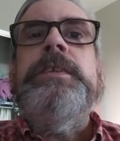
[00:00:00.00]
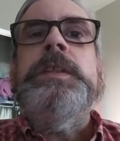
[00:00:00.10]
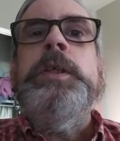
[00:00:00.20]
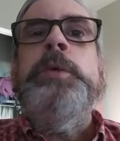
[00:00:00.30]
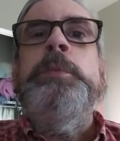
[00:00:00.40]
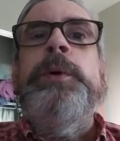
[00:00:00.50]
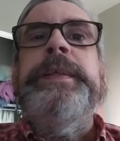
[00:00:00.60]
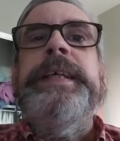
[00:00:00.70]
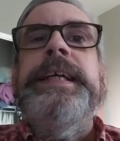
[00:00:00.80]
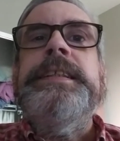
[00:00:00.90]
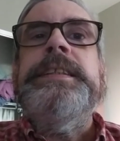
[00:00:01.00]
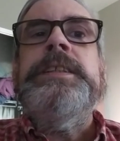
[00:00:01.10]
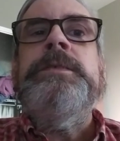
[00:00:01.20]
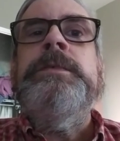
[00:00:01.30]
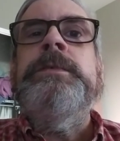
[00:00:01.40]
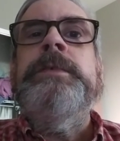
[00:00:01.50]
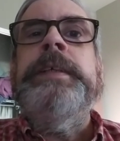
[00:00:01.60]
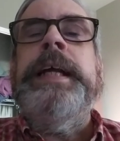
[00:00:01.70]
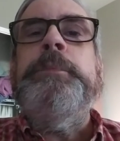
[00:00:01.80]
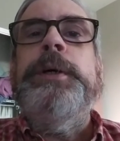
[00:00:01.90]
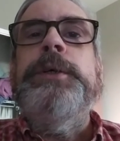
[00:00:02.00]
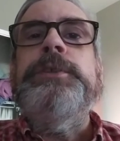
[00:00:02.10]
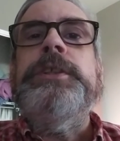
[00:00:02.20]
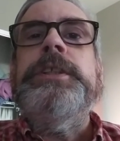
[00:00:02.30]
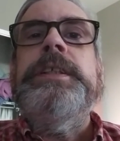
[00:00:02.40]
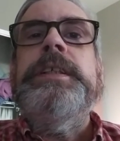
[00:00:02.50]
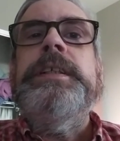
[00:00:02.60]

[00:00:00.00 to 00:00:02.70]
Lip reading: do more things when I post.